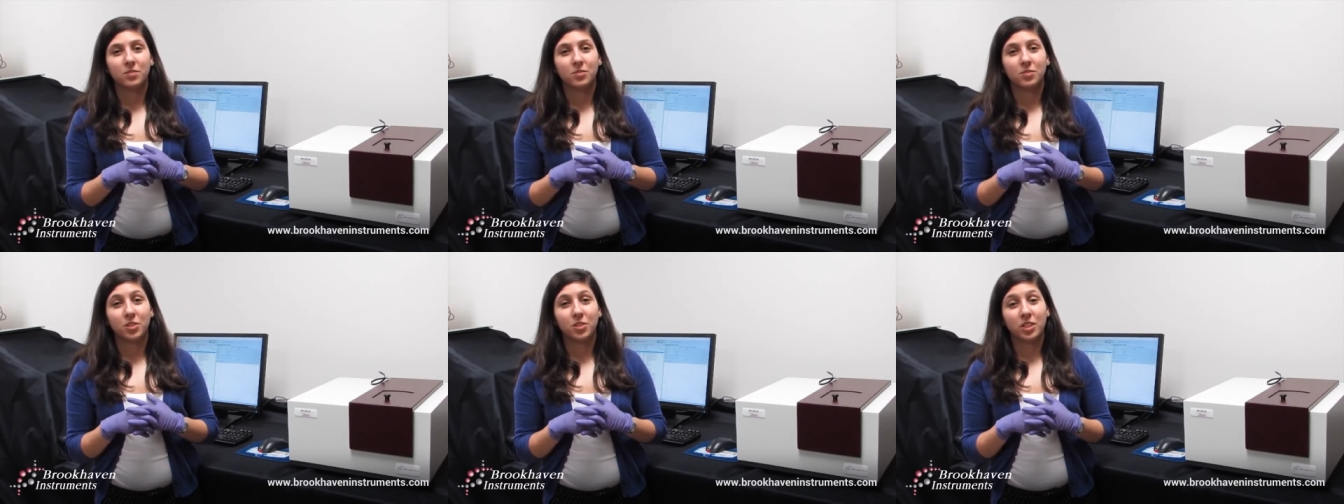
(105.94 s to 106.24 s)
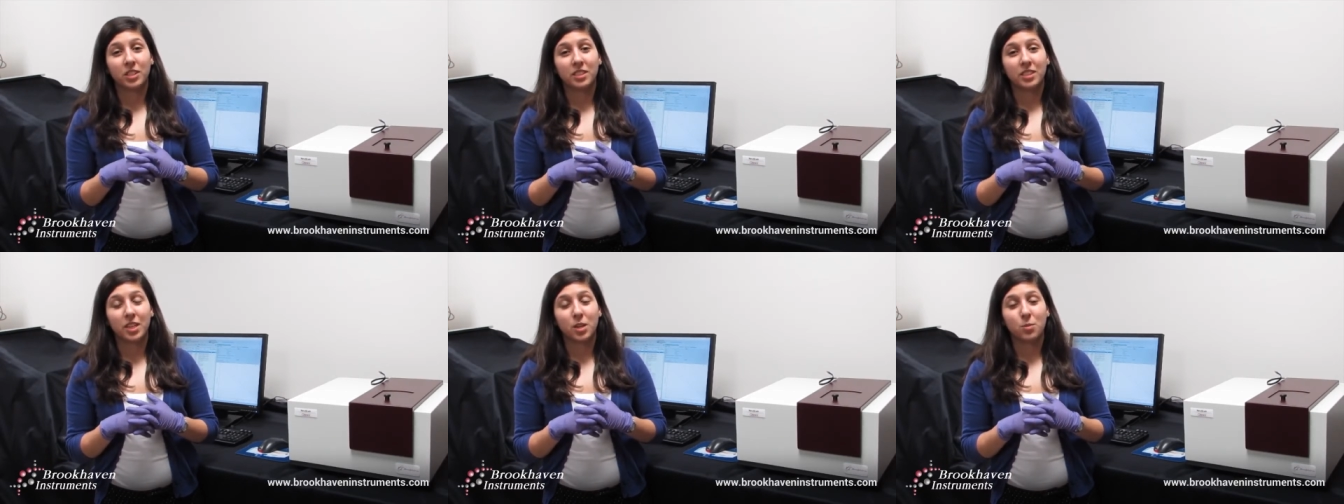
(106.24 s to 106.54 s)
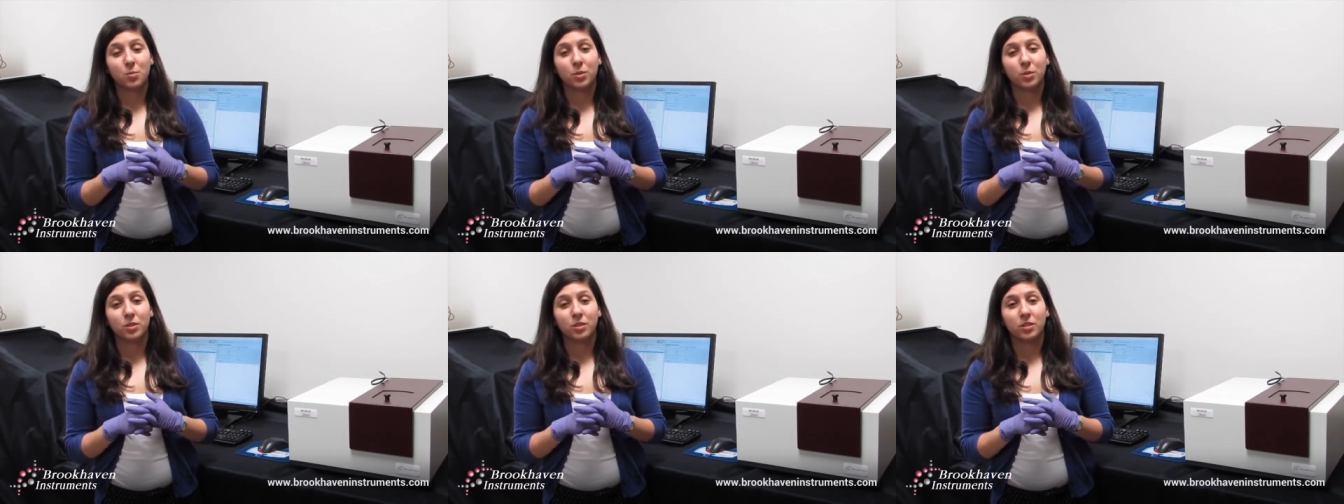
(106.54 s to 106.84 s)
For
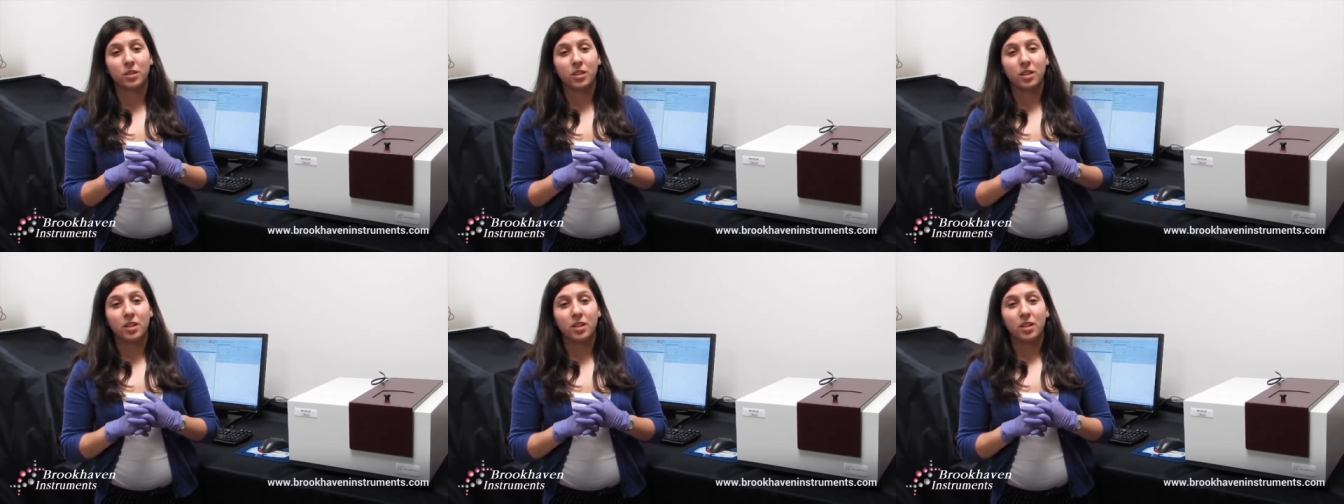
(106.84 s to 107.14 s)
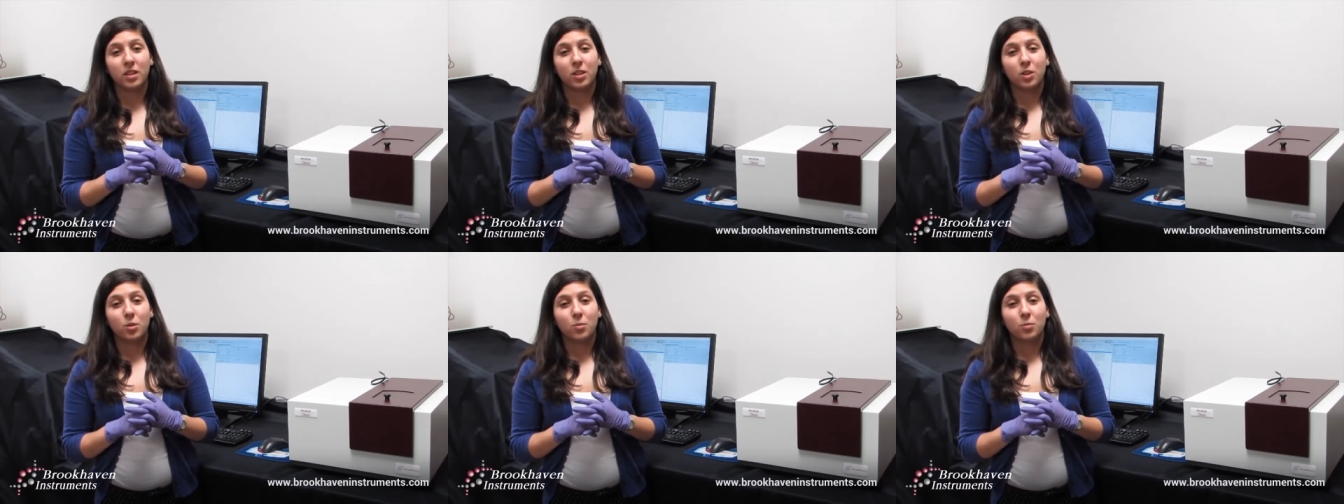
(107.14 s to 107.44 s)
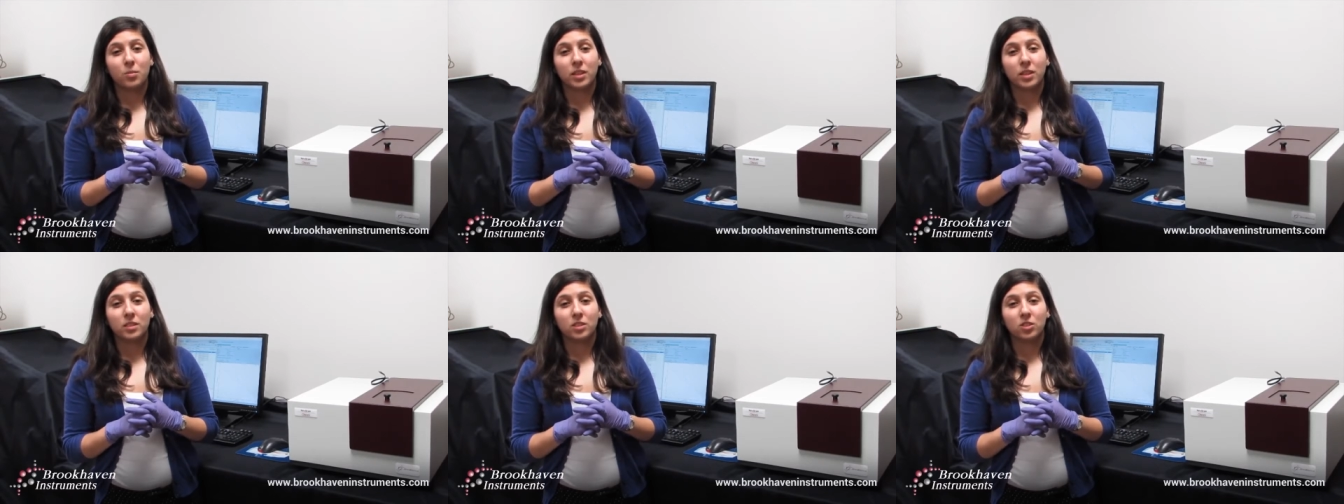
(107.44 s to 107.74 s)
example,
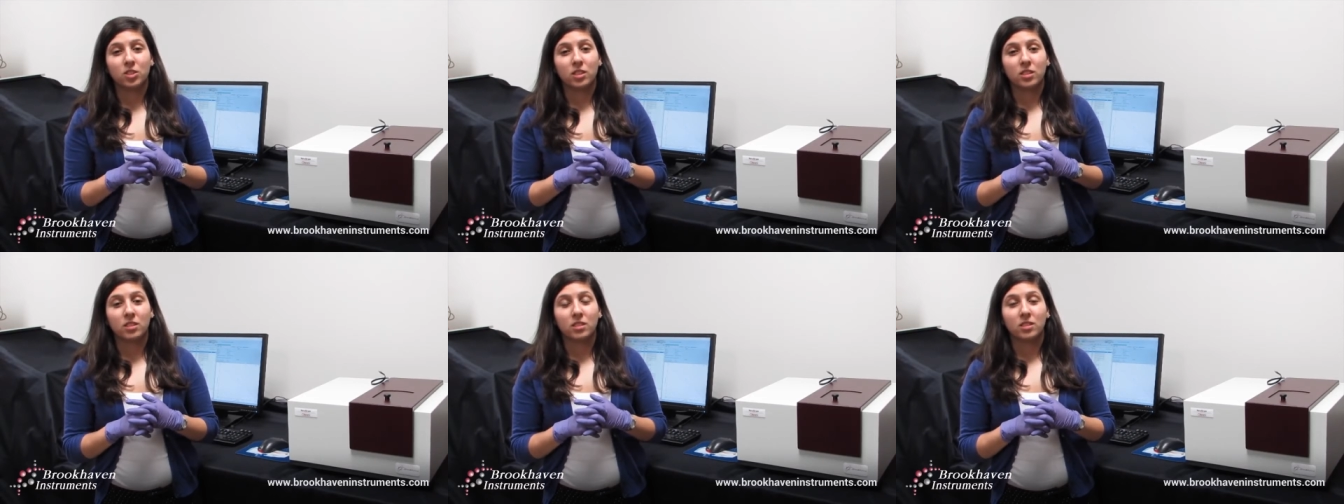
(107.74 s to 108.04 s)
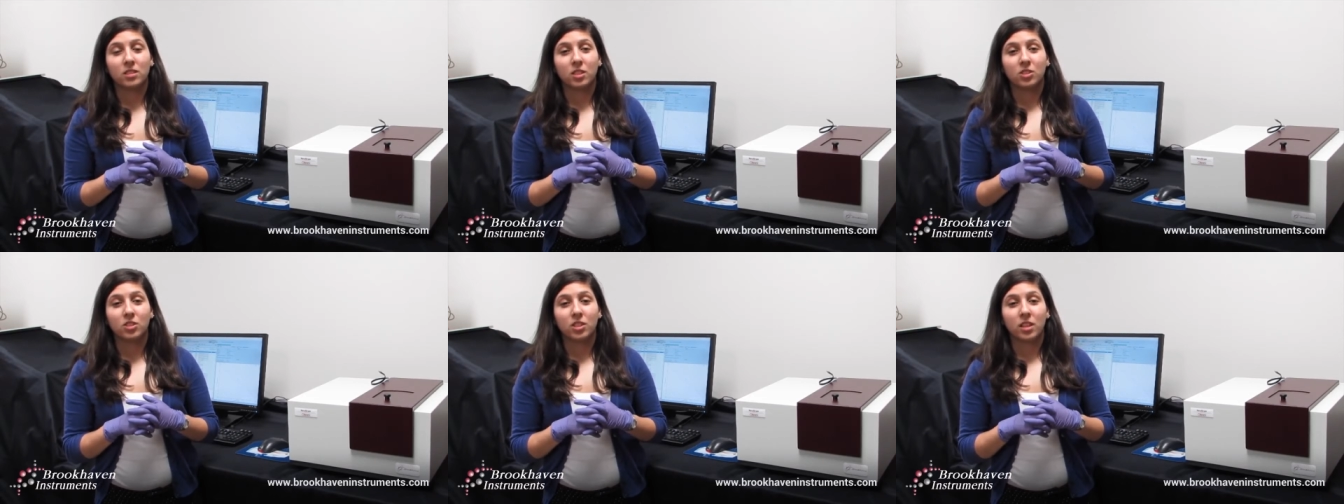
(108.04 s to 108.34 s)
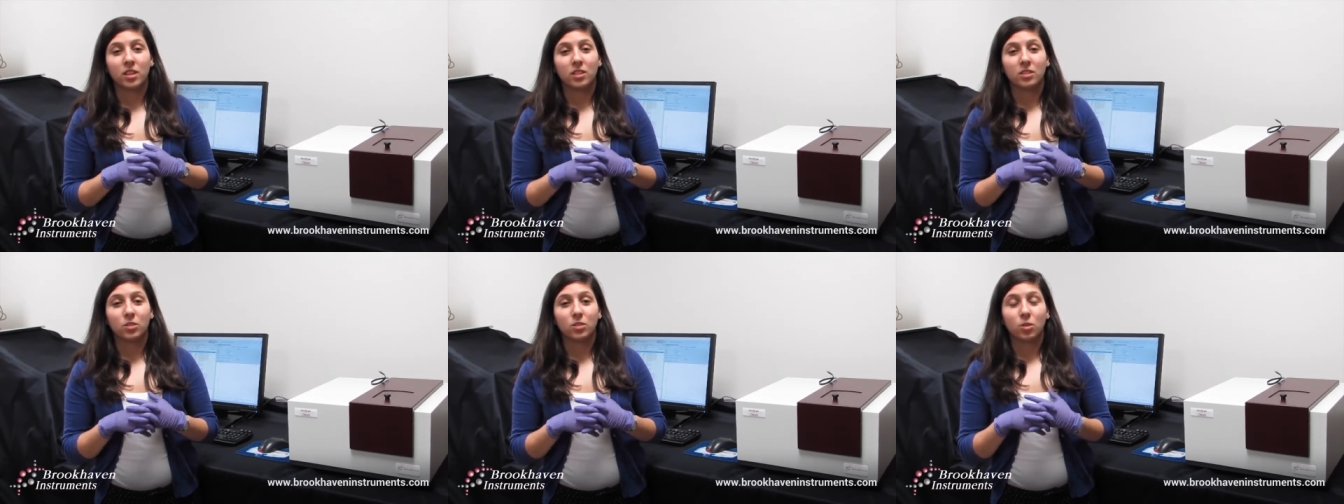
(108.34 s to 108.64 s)
messages such
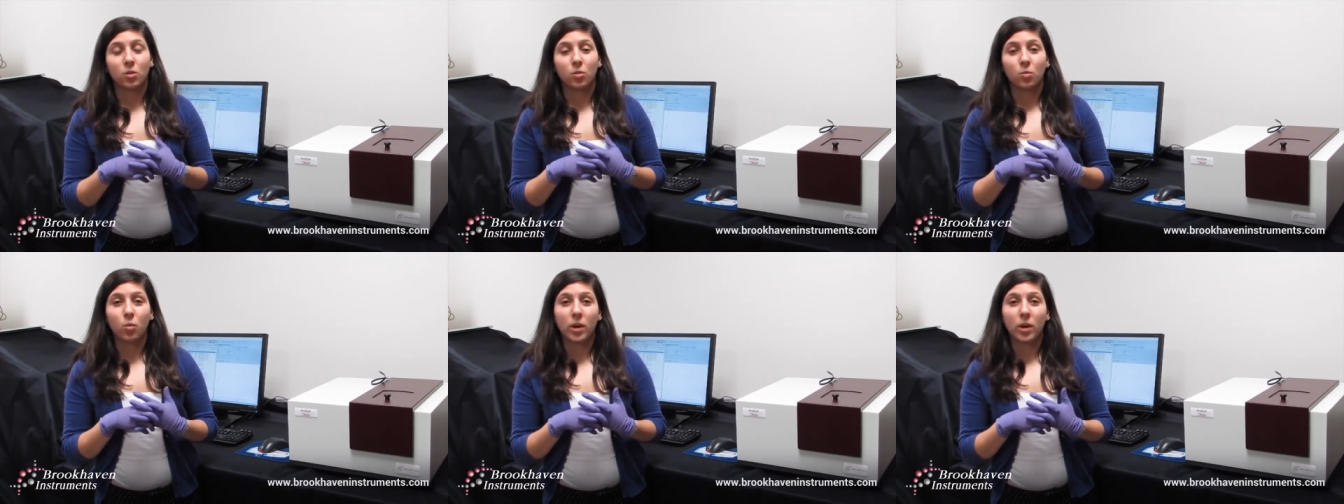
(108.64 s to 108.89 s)
as